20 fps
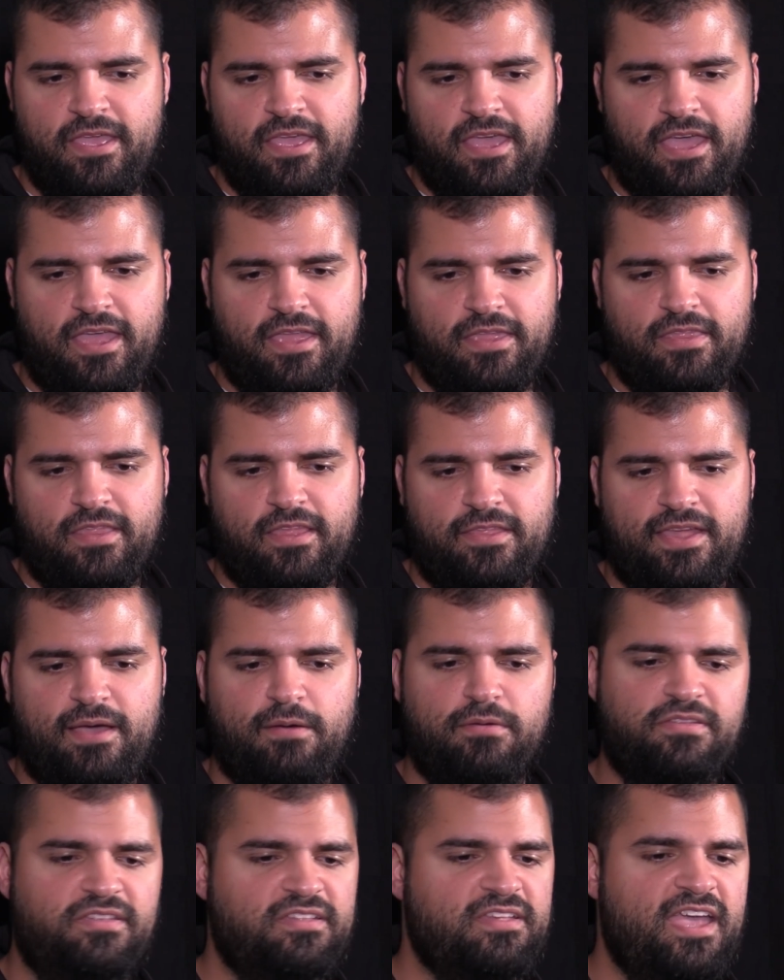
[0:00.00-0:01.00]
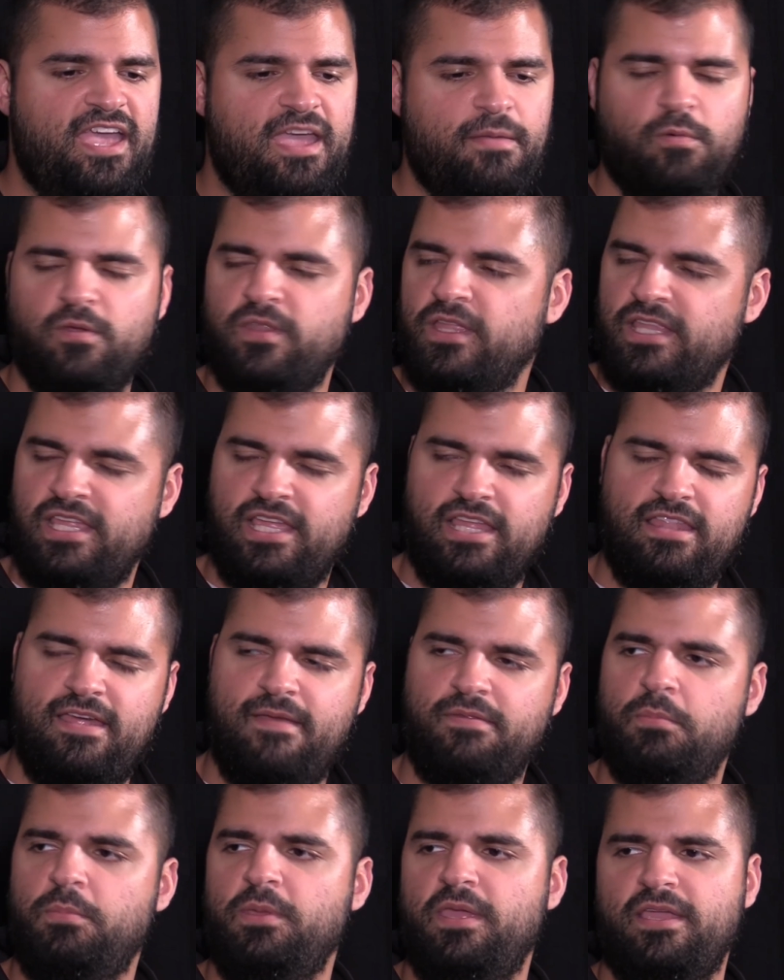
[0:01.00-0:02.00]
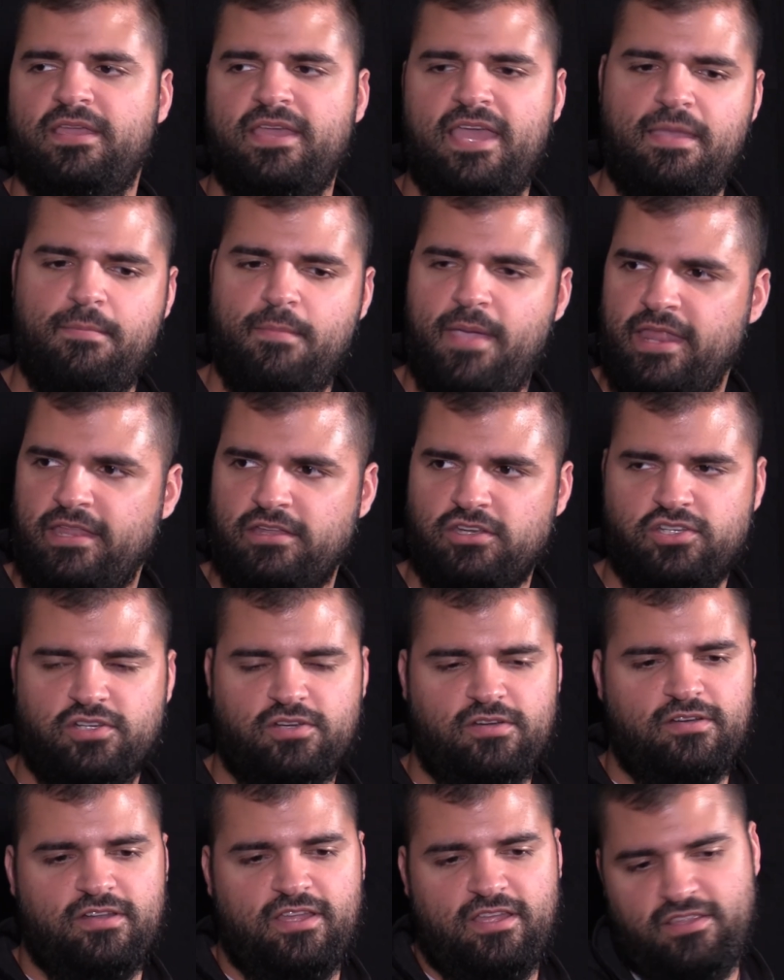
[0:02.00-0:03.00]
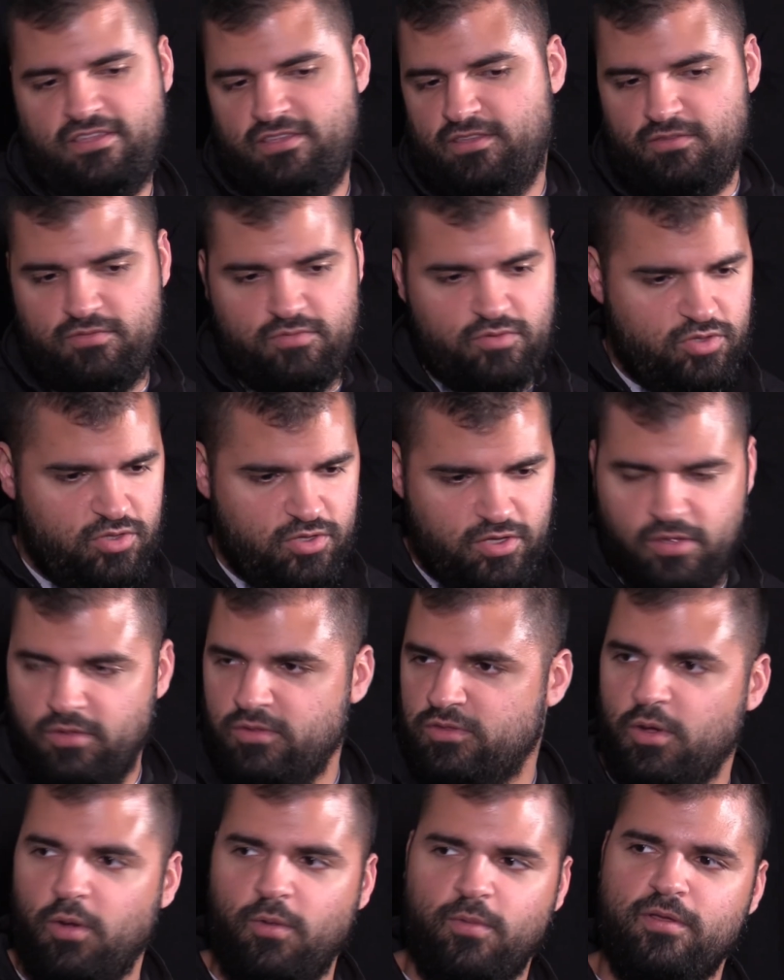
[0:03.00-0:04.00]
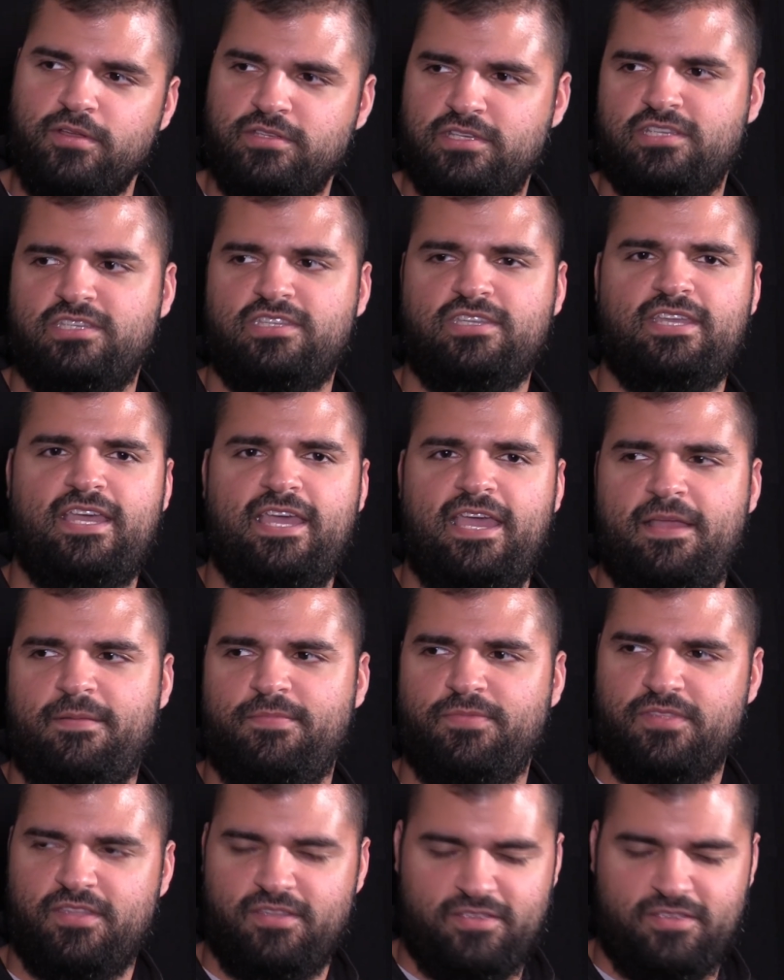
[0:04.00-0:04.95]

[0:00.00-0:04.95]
And that was a game where they needed him to be a game manager. Don't lose us the game.